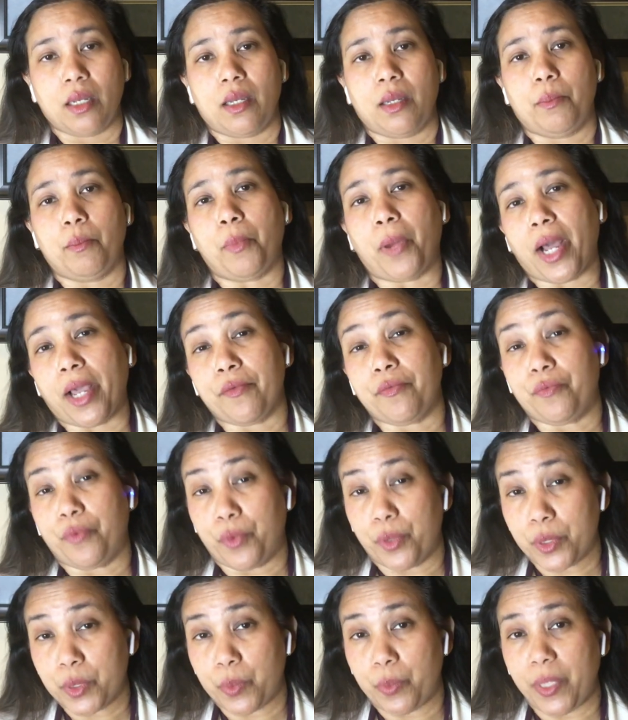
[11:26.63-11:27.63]
By
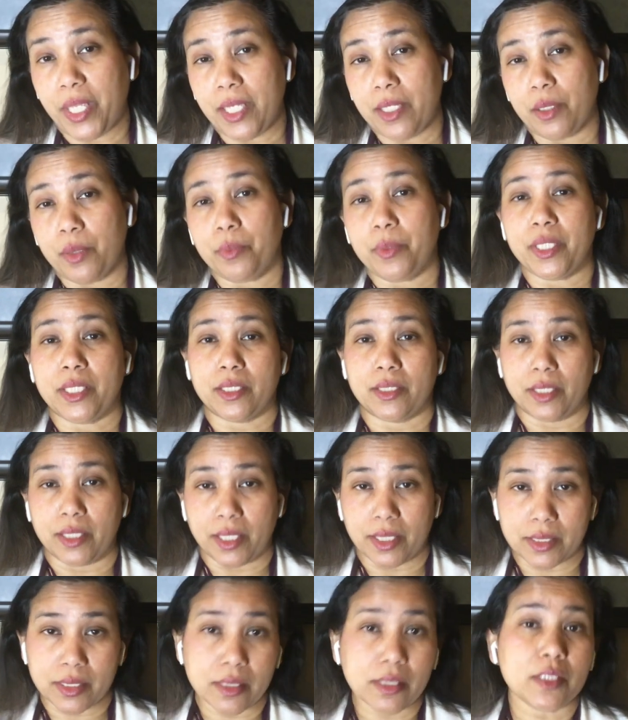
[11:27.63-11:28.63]
4th week, we did an
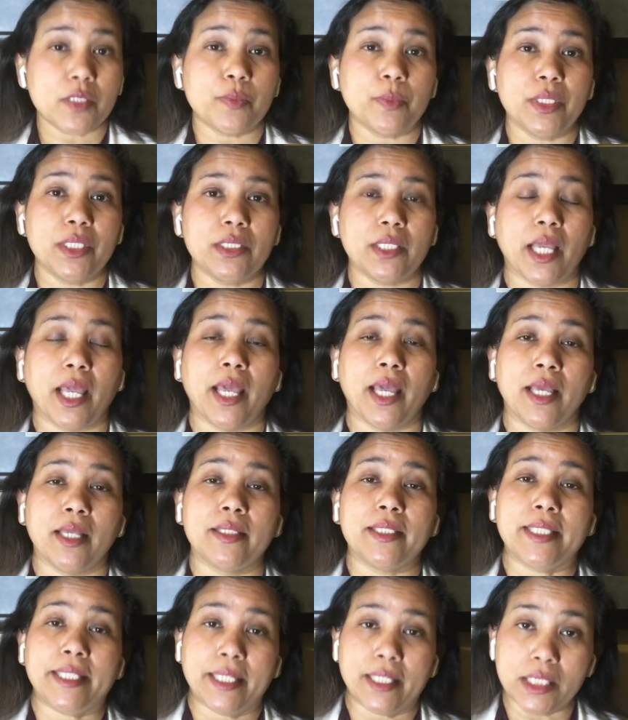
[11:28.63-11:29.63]
assessment, and
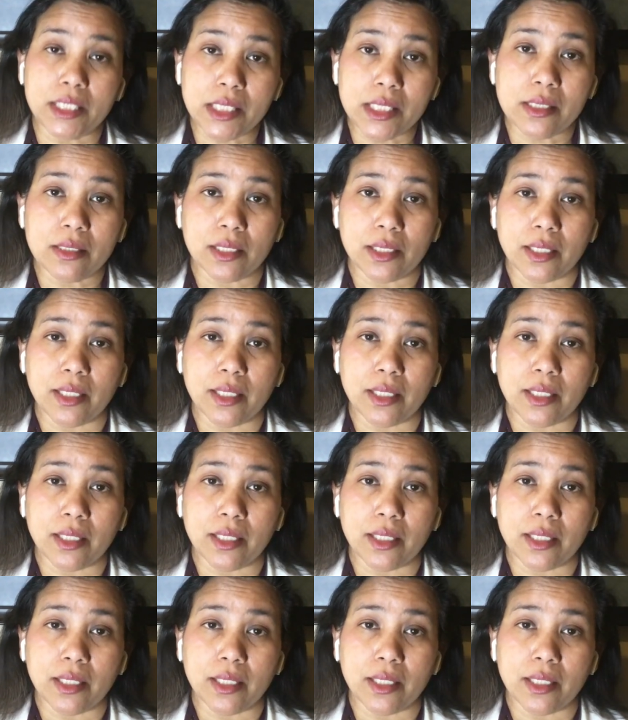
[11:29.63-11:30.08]
yes,